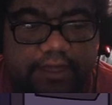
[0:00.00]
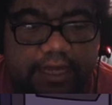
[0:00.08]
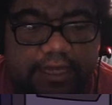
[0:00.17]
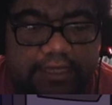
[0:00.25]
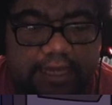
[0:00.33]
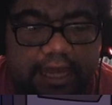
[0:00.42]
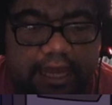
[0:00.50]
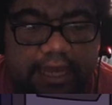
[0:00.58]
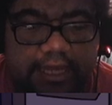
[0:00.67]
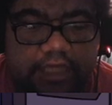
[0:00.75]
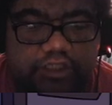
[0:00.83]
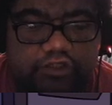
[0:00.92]
Yeah, I
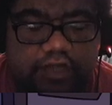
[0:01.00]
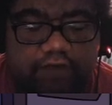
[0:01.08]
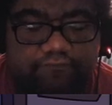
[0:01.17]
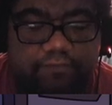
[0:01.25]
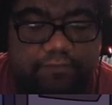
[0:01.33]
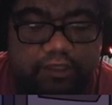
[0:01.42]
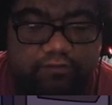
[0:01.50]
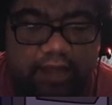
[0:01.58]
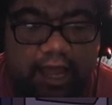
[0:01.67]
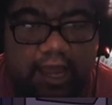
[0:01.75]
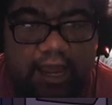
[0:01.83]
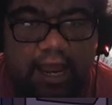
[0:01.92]
guess you're not from here
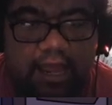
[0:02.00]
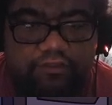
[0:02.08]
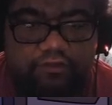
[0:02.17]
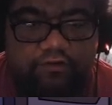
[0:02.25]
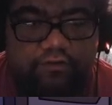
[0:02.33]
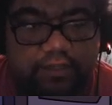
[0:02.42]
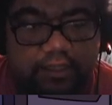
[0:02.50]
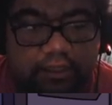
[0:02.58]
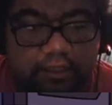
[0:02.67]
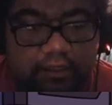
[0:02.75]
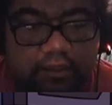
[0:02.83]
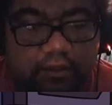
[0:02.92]
either.
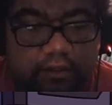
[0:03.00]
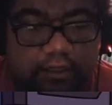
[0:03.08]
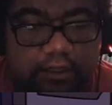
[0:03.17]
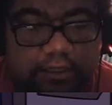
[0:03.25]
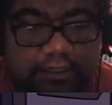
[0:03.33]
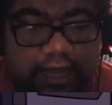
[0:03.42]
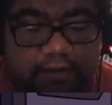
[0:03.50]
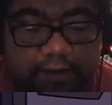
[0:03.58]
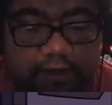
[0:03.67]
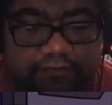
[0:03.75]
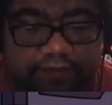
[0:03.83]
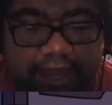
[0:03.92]
Not
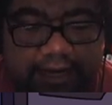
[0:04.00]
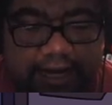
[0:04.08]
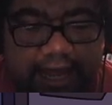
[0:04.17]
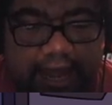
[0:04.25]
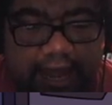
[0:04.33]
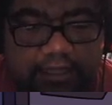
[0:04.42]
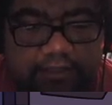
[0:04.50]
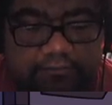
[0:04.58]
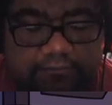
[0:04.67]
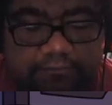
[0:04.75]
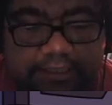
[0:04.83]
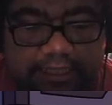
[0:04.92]
about that. I
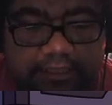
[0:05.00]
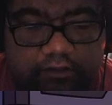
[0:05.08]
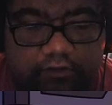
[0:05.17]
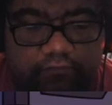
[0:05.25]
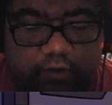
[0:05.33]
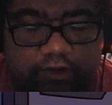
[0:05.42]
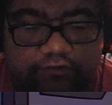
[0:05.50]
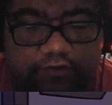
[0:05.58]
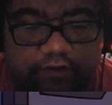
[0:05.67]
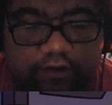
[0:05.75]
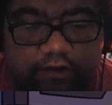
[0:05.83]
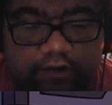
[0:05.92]
mean that little voice.
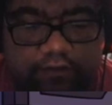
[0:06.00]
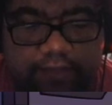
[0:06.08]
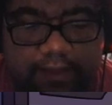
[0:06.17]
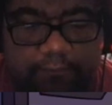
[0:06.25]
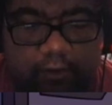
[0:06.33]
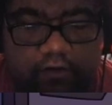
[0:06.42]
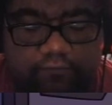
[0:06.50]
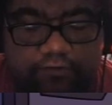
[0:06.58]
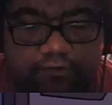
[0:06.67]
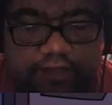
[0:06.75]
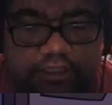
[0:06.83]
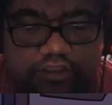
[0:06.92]
That part of
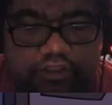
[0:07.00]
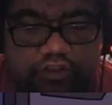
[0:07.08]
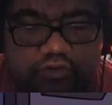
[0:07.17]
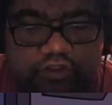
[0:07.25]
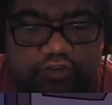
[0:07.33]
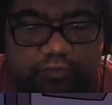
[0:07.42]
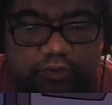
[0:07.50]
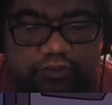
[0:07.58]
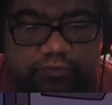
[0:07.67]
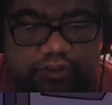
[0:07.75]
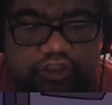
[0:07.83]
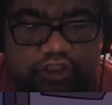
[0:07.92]
you that you just wish
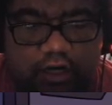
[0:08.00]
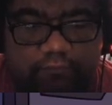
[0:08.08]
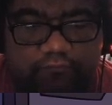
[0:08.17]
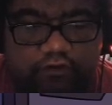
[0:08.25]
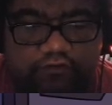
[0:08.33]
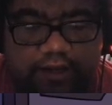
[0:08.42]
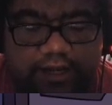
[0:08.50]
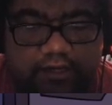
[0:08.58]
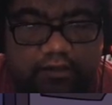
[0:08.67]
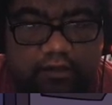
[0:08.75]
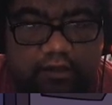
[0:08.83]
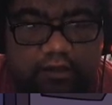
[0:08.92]
would shut up for a second.
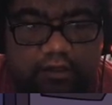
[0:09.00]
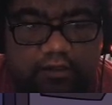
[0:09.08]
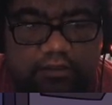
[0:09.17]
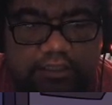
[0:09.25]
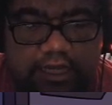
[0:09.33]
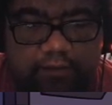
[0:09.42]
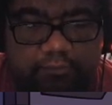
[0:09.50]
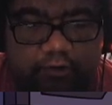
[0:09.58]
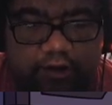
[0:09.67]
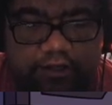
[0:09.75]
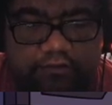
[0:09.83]
Take a break.